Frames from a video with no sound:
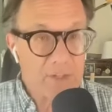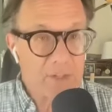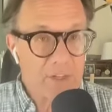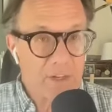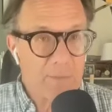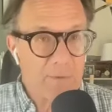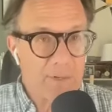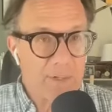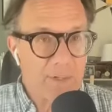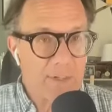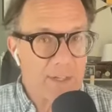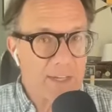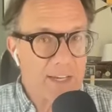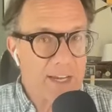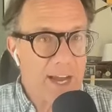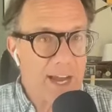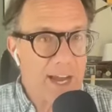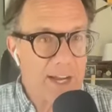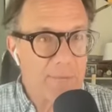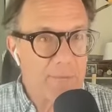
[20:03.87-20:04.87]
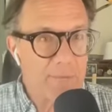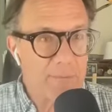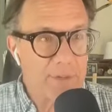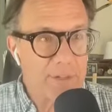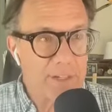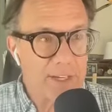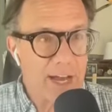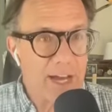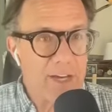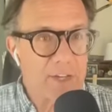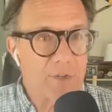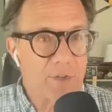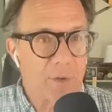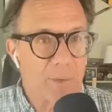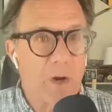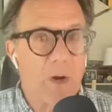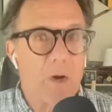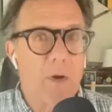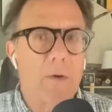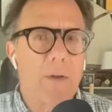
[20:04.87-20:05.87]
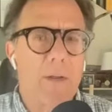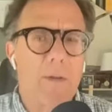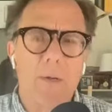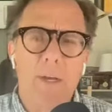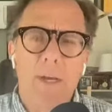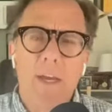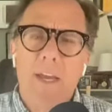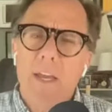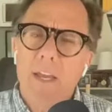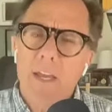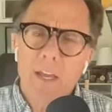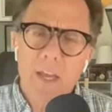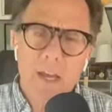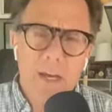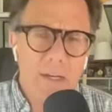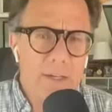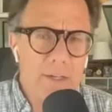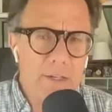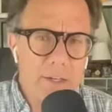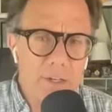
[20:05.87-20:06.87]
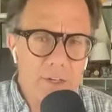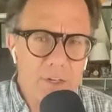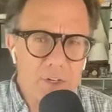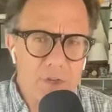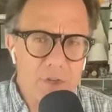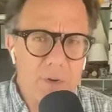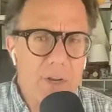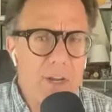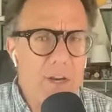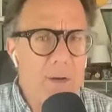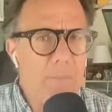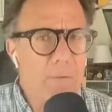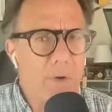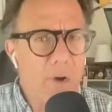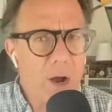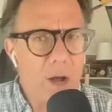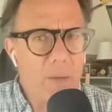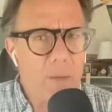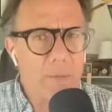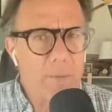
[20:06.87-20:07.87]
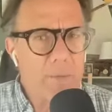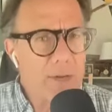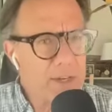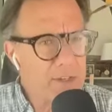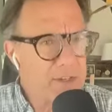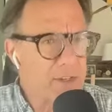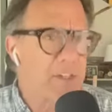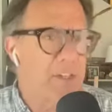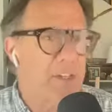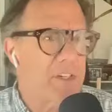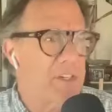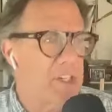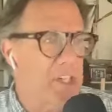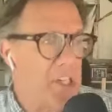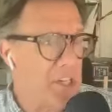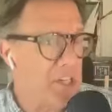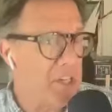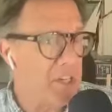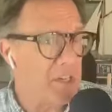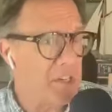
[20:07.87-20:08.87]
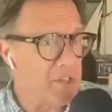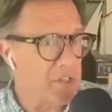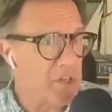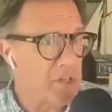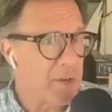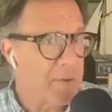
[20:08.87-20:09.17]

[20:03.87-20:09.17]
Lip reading: They've been nice to him. Oh, he had an issue. He had a problem. He has a disease.